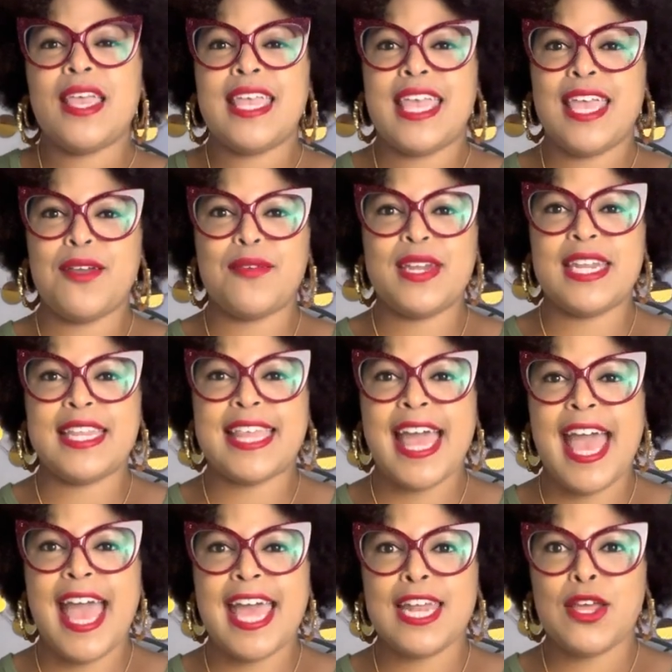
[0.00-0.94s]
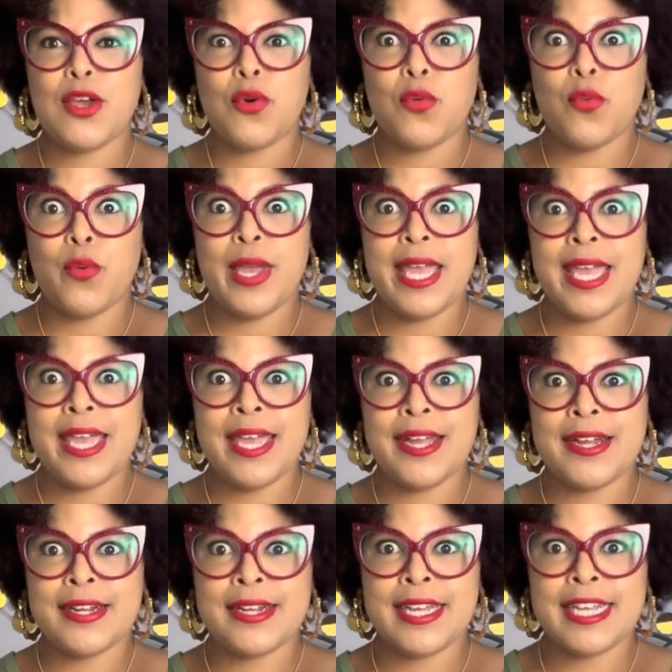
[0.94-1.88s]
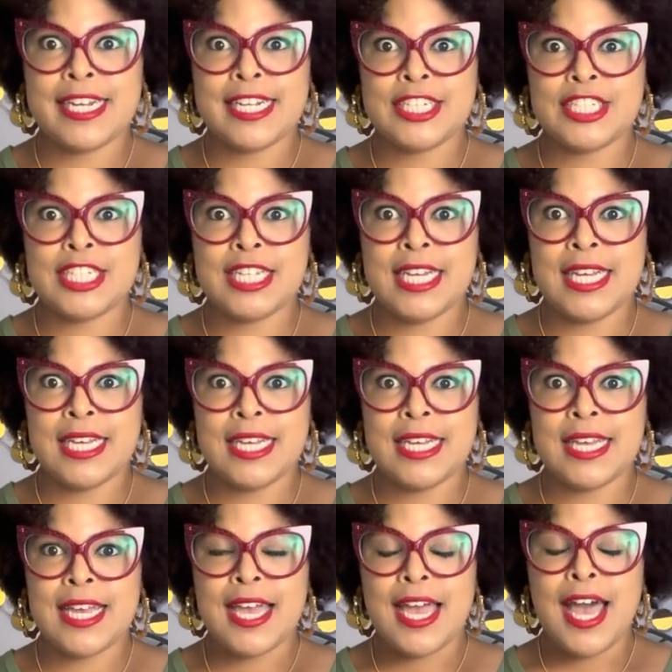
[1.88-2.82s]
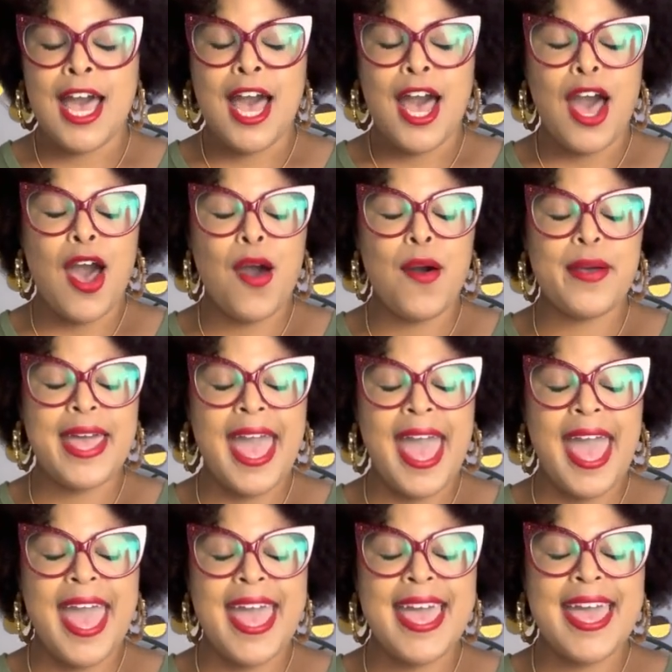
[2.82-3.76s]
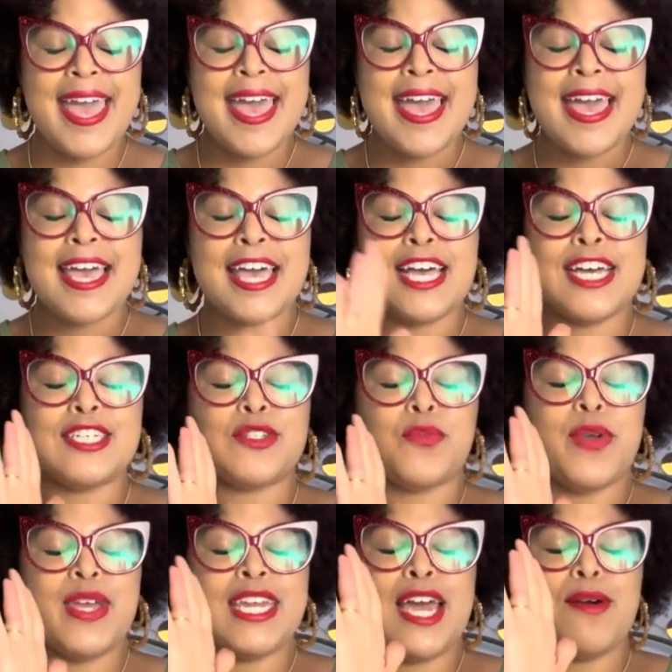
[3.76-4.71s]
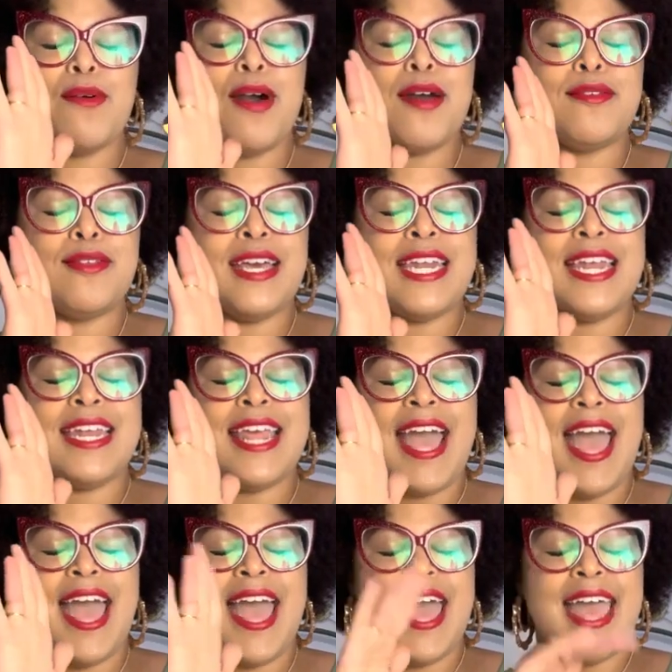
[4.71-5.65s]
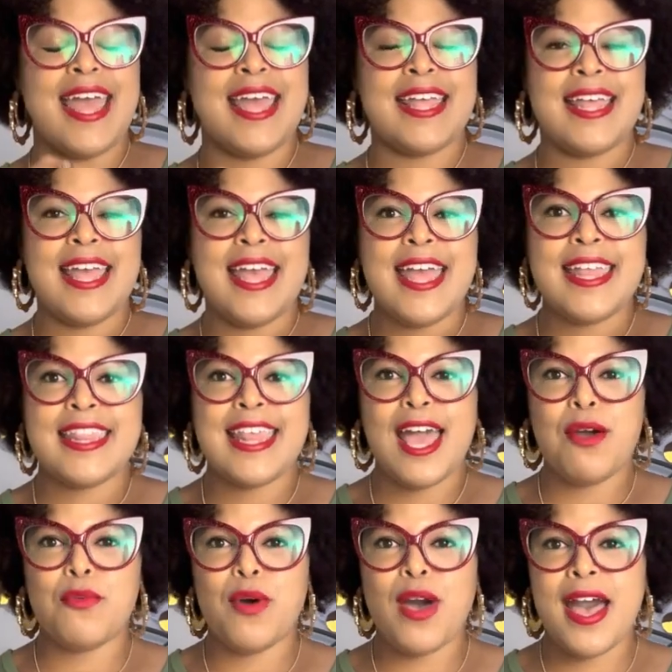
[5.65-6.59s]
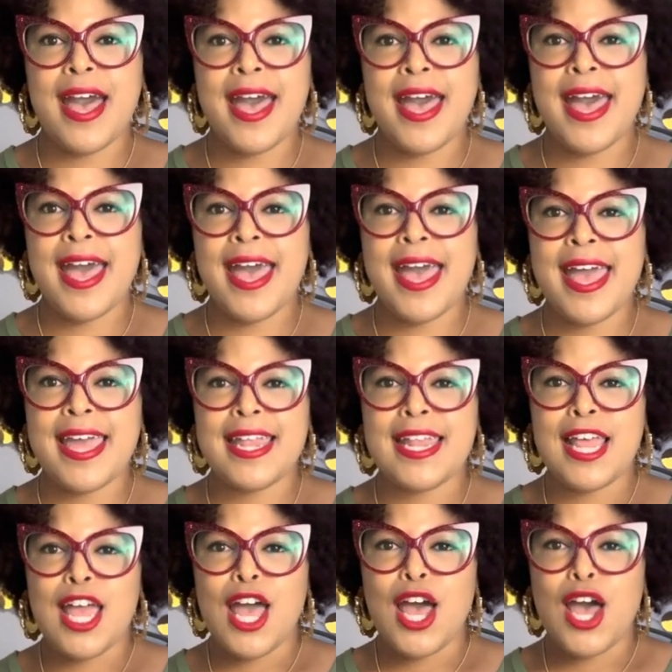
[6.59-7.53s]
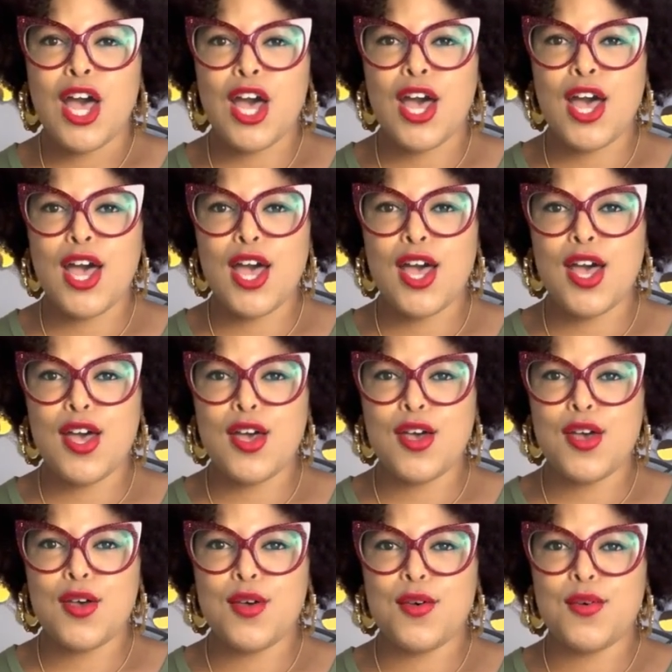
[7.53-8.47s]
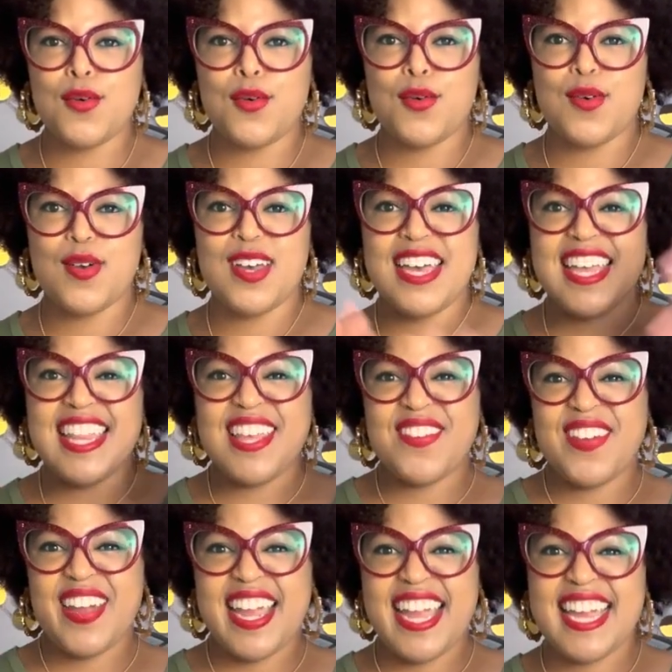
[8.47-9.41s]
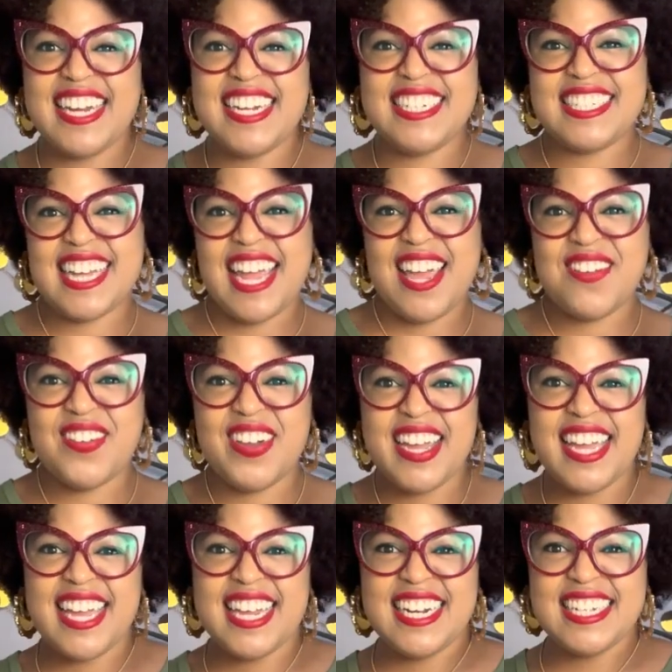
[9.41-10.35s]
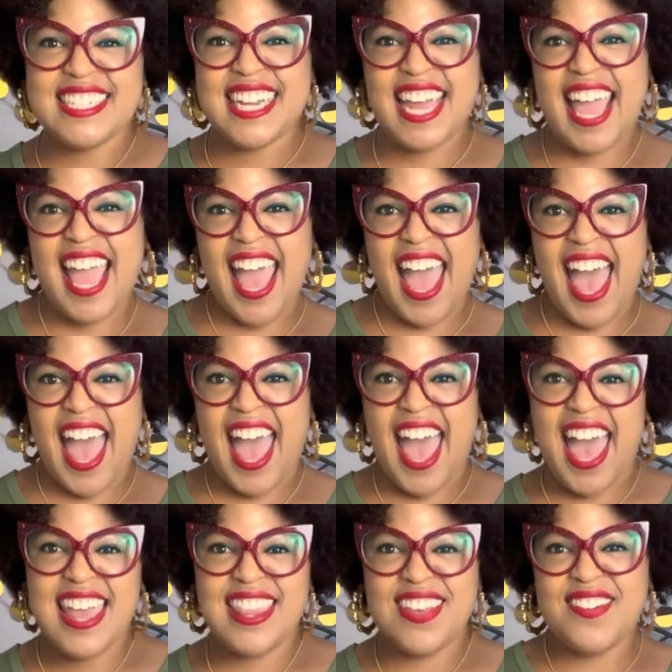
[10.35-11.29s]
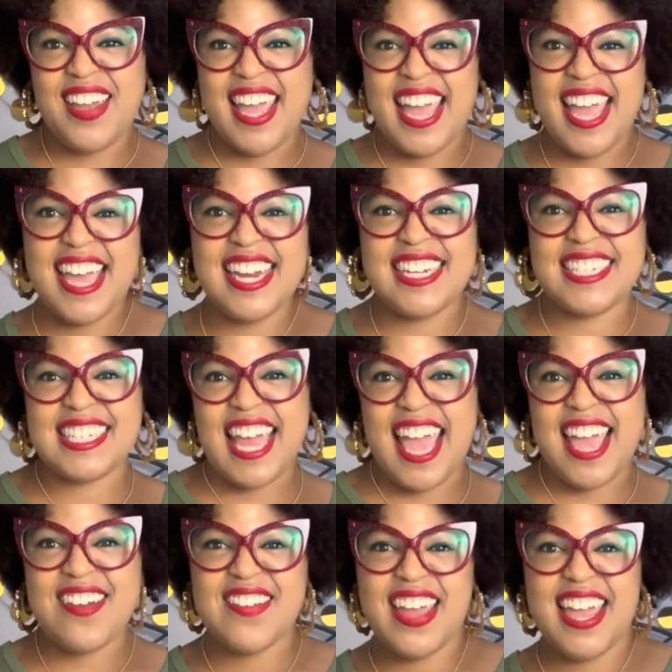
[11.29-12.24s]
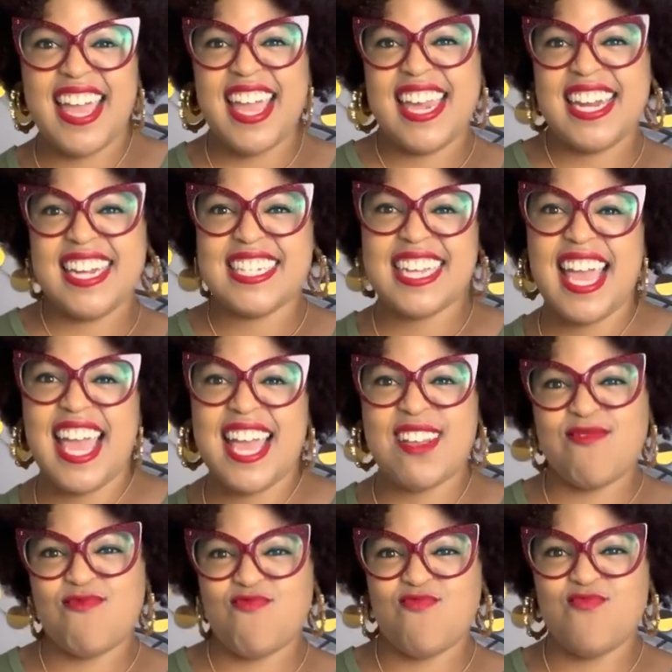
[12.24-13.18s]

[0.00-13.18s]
get rid of that weird energy. Okay? Because we don't want none of that. That what? Ooh! The weird energy. Weird energy. Ah. The weird energy. Weird energy.